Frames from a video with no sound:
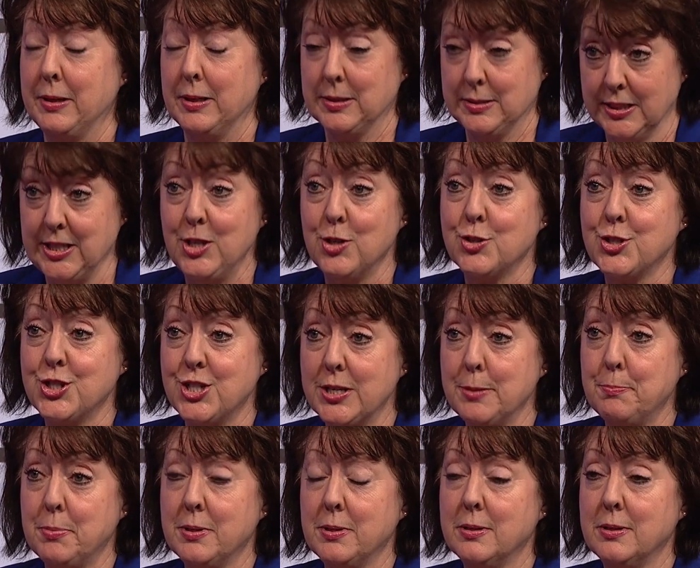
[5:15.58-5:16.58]

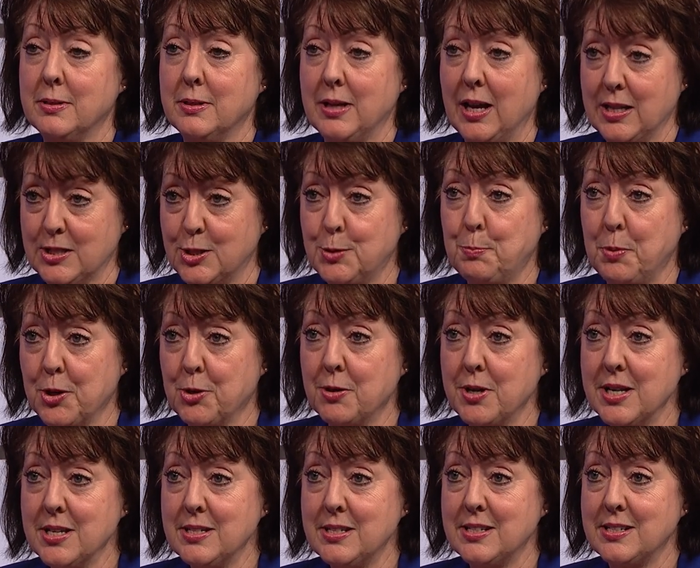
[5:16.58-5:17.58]
leadership
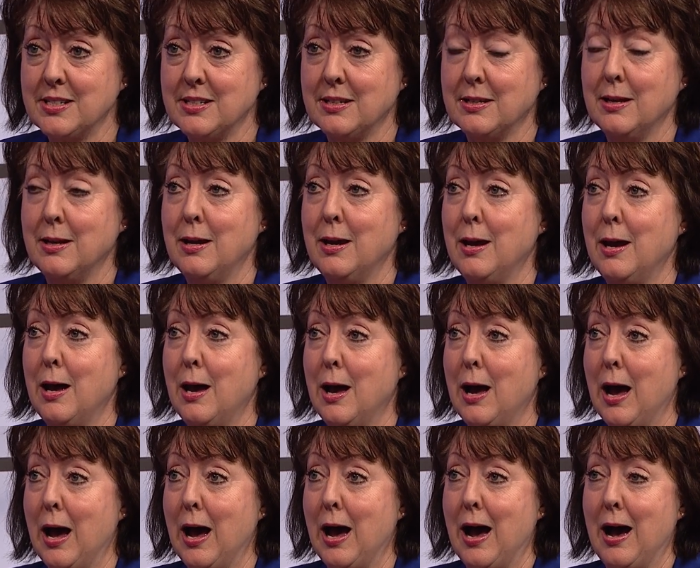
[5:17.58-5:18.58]
experience.
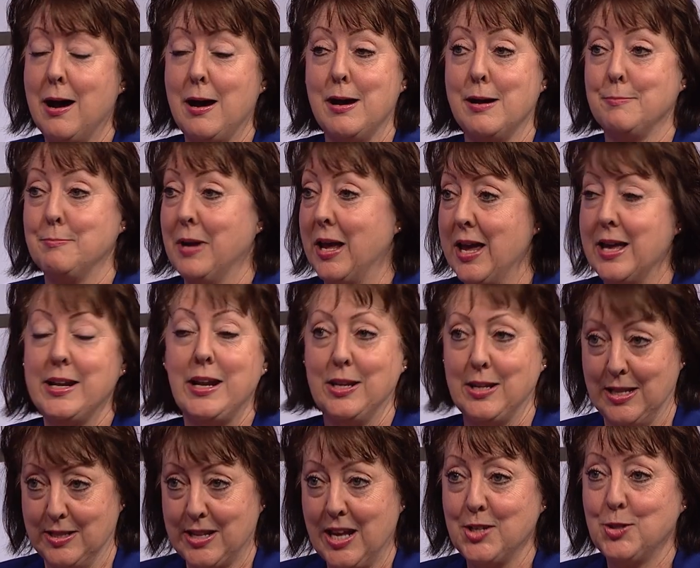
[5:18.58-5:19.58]
And
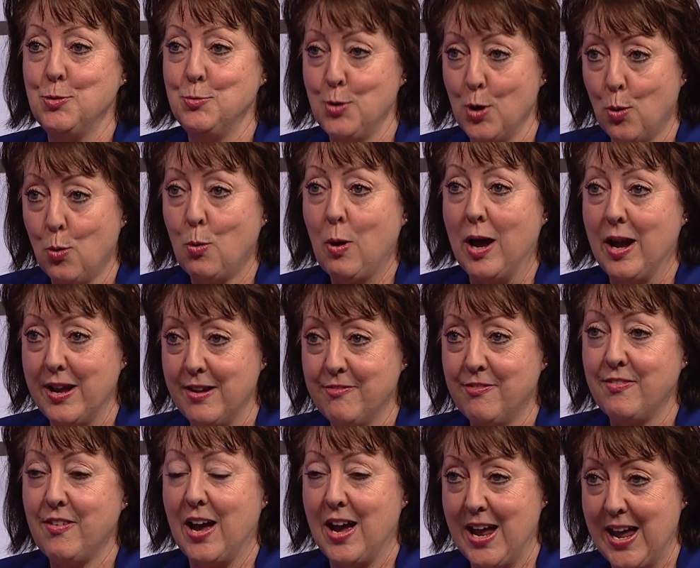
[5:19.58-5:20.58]
like you know, I
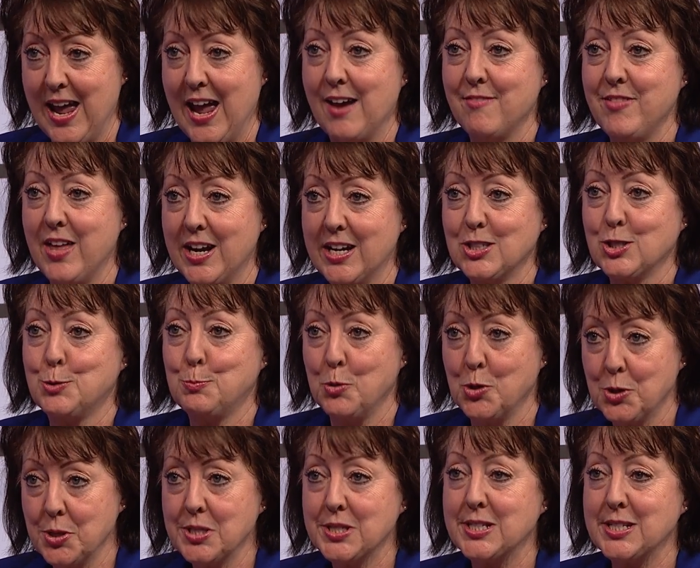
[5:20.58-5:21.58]
have that
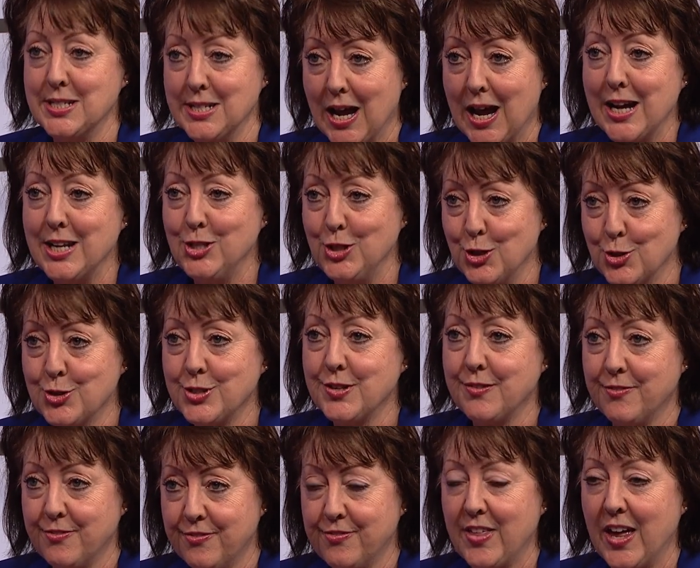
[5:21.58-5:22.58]
experience, 9 years
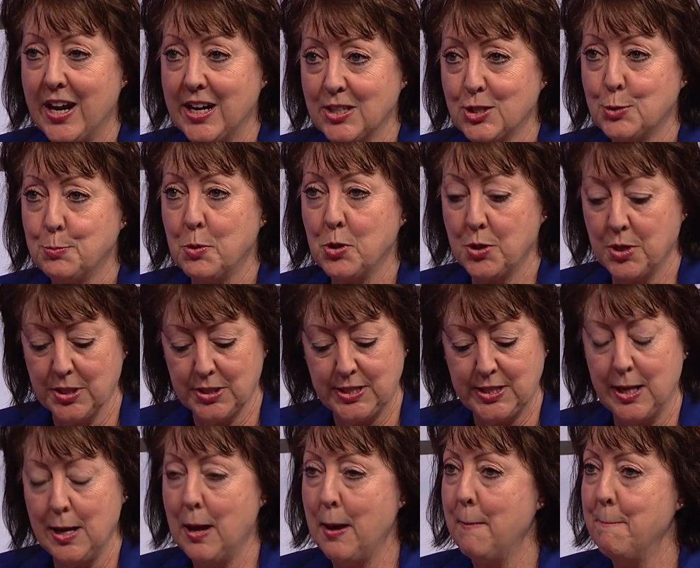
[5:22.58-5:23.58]
of that
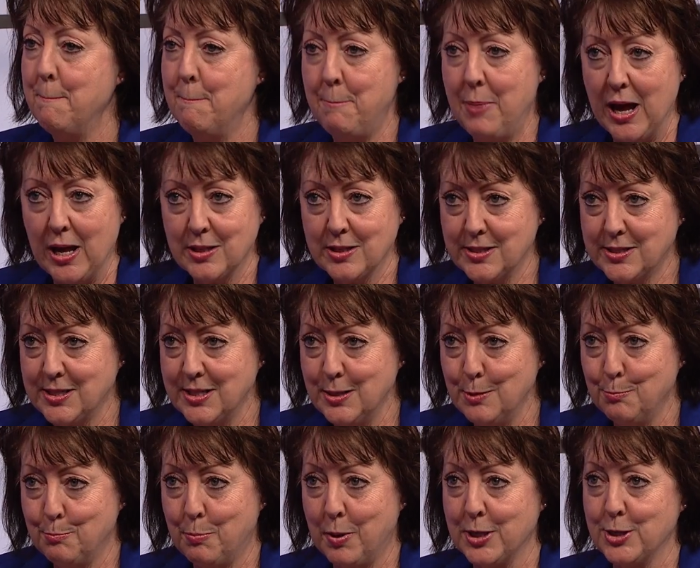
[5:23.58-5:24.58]
experience,
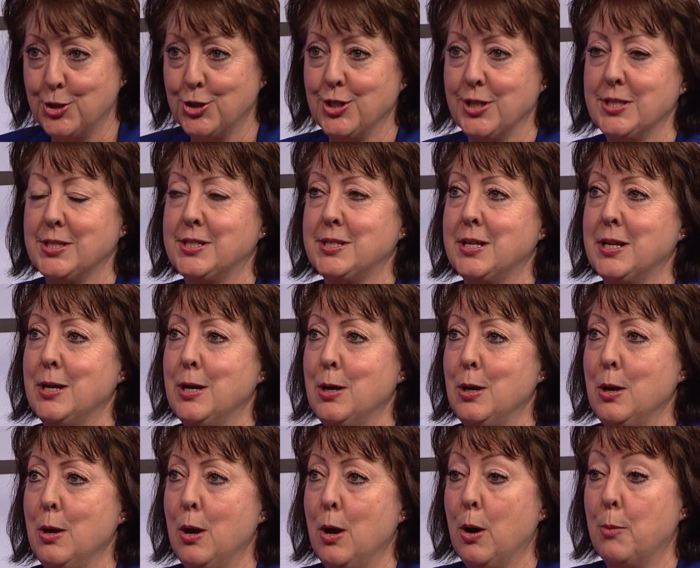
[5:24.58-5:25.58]
balancing budgets,
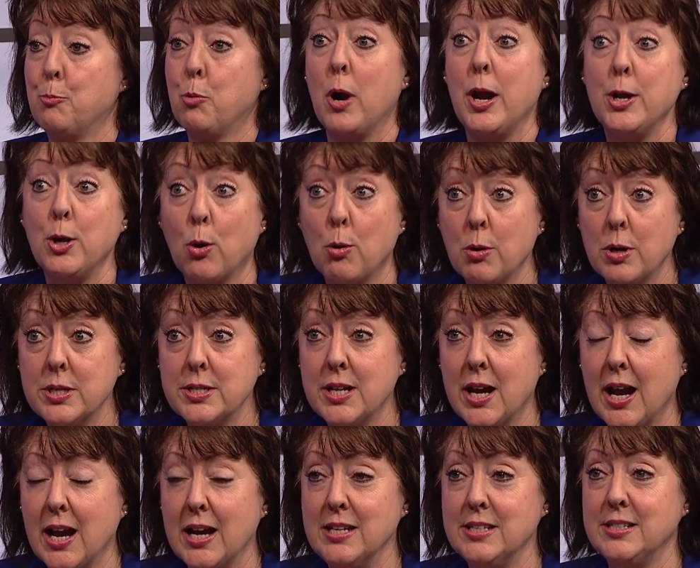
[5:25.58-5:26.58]

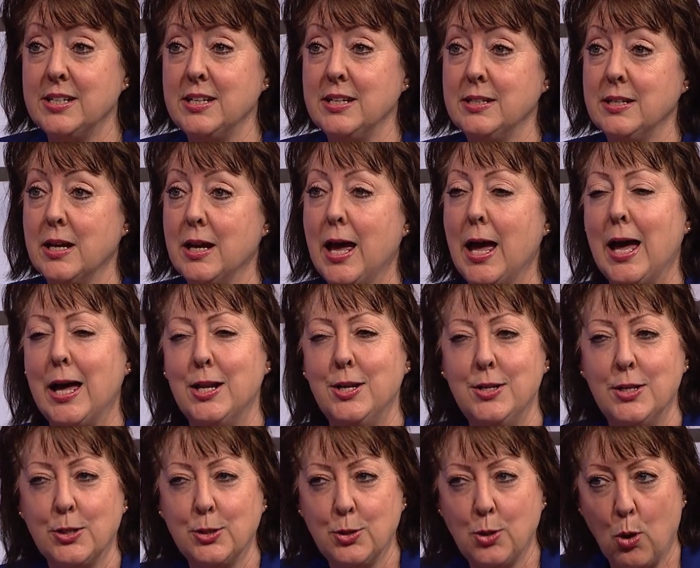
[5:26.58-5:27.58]
prioritizing,
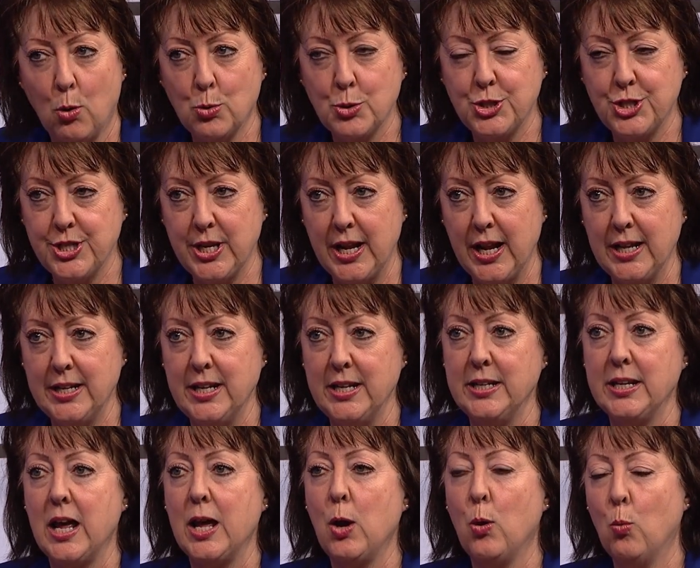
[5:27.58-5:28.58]

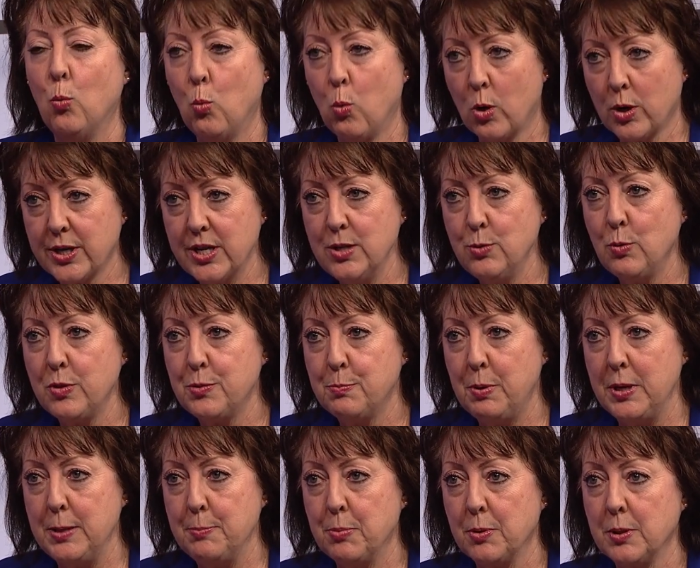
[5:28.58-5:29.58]
negotiating, working with
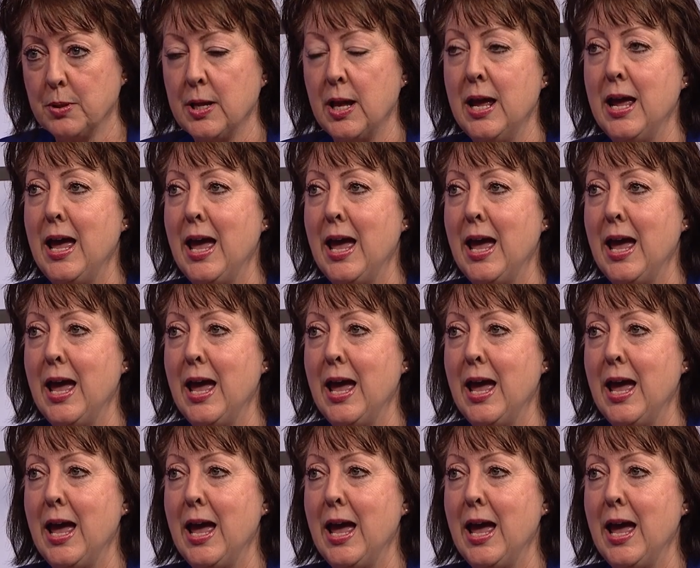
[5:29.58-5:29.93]
people.